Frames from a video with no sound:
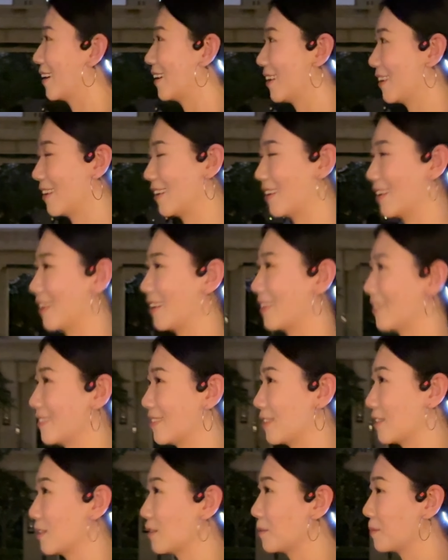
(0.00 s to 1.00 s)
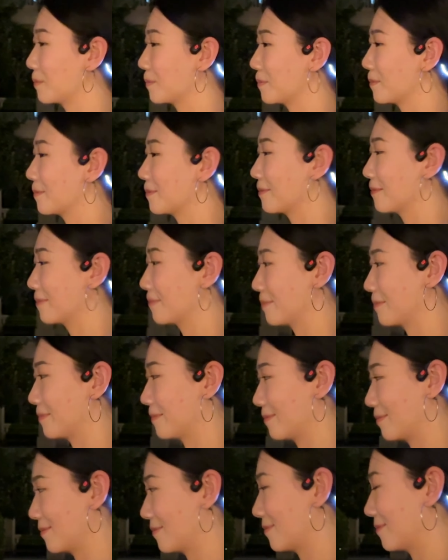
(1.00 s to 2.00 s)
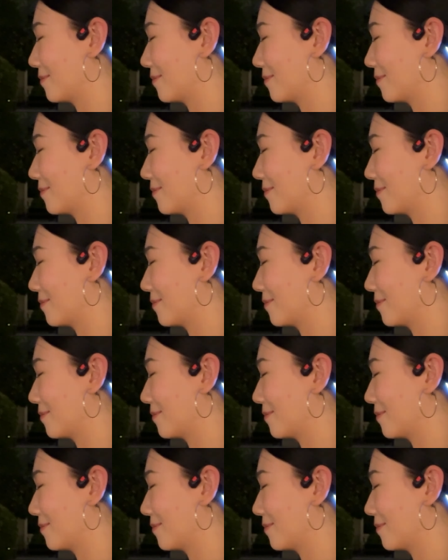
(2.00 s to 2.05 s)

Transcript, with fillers: over music playback, calls,